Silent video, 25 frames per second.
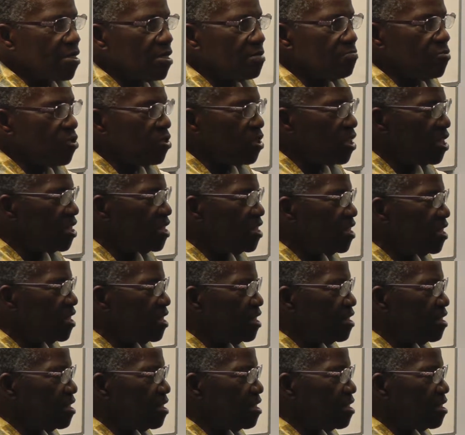
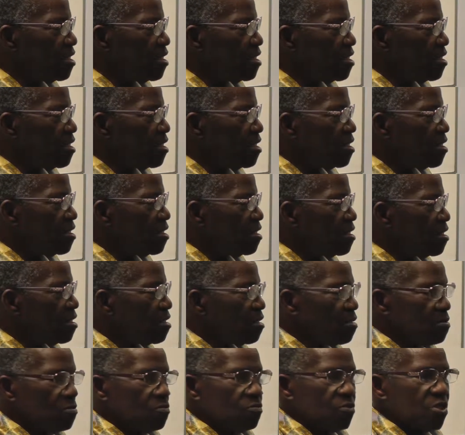community,
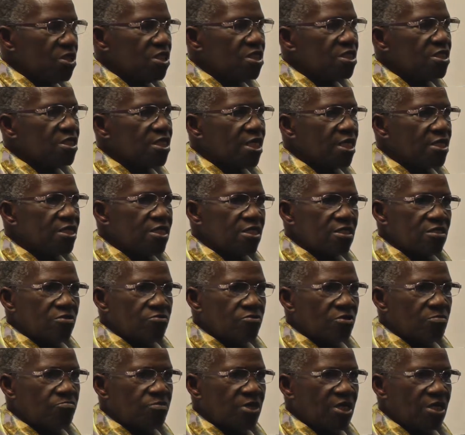we didn't get any
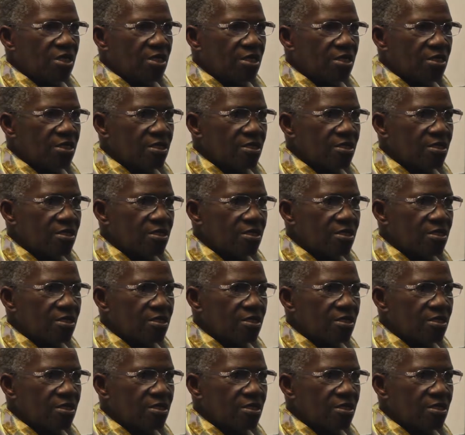reply.